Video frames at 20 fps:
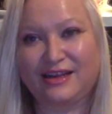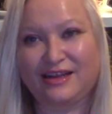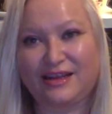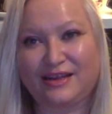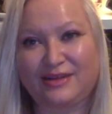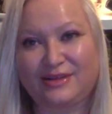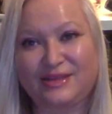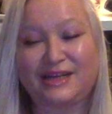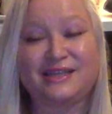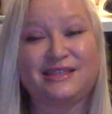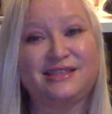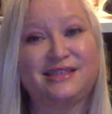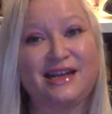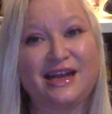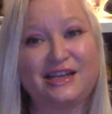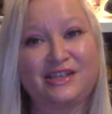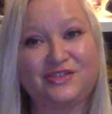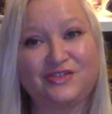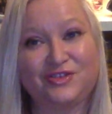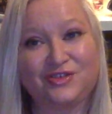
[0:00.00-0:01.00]
he was at his
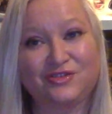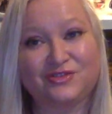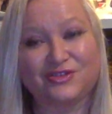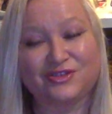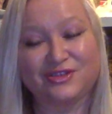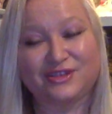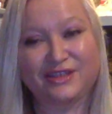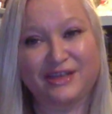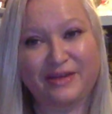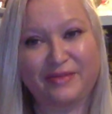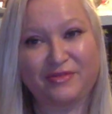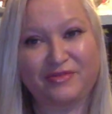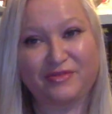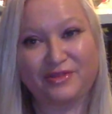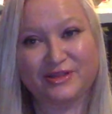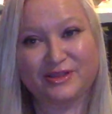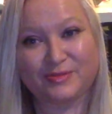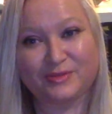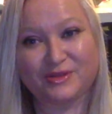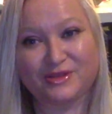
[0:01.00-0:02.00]
dad's funeral the day before
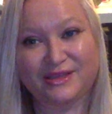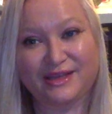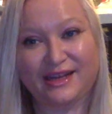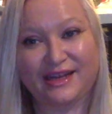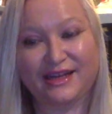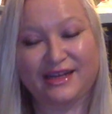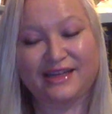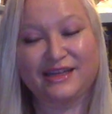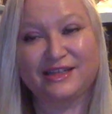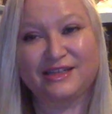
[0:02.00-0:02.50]
his birthday.